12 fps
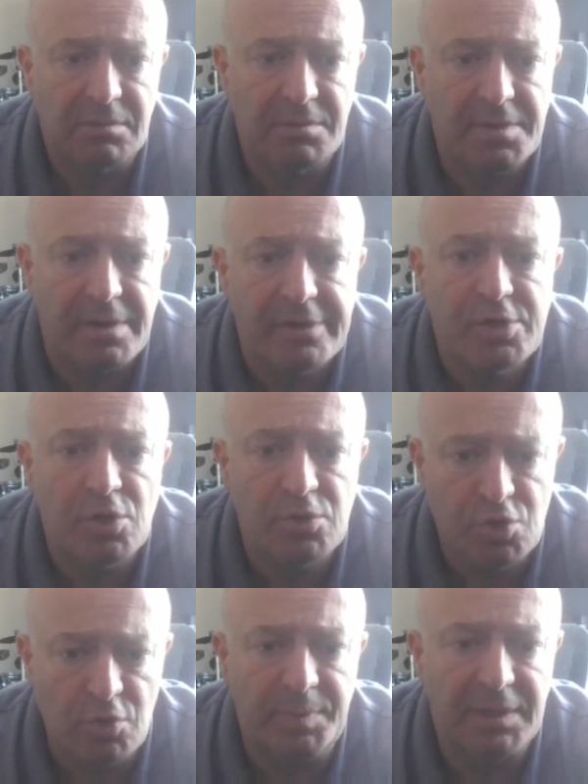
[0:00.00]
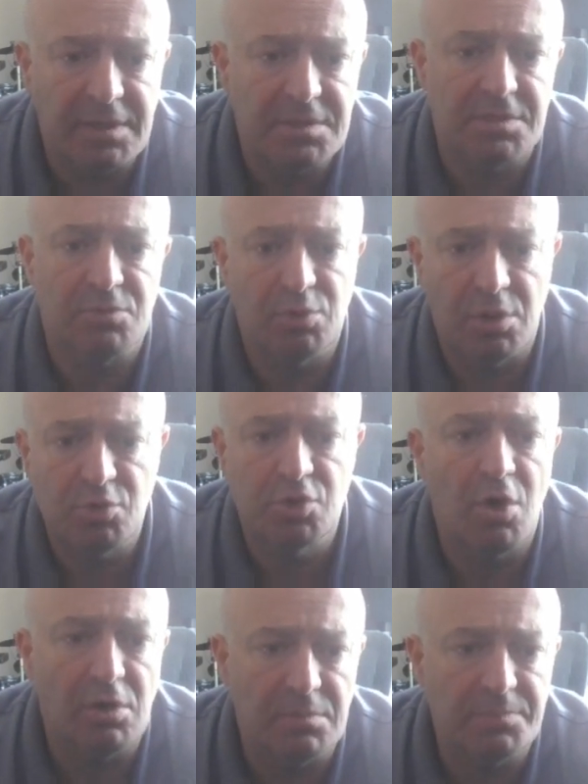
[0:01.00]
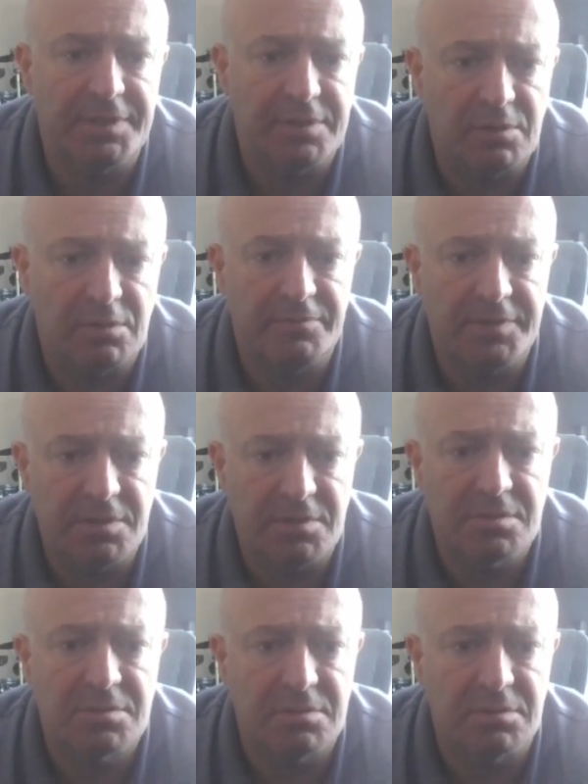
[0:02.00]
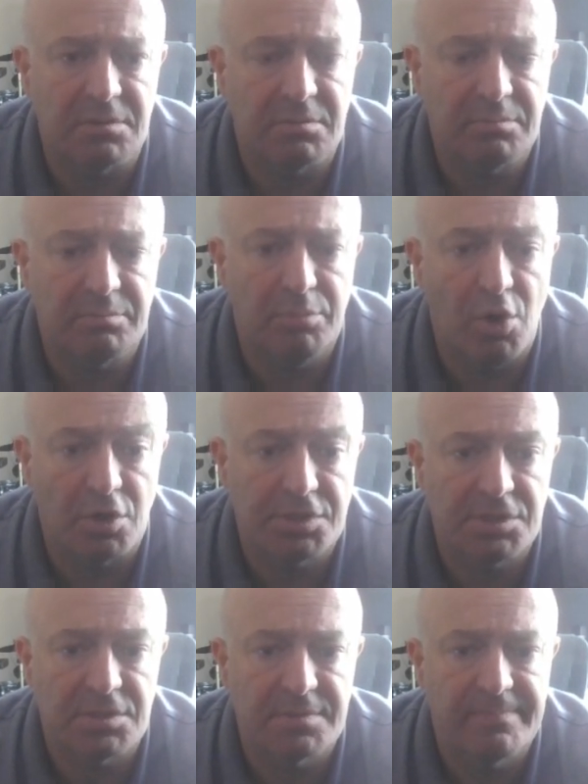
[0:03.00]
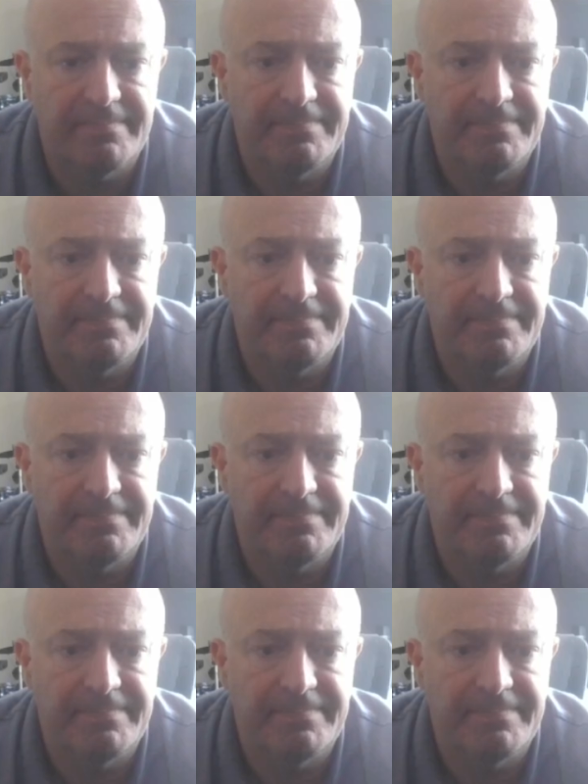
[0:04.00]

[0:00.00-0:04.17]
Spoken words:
there are no duplicates in rows, columns, and all of these boxes.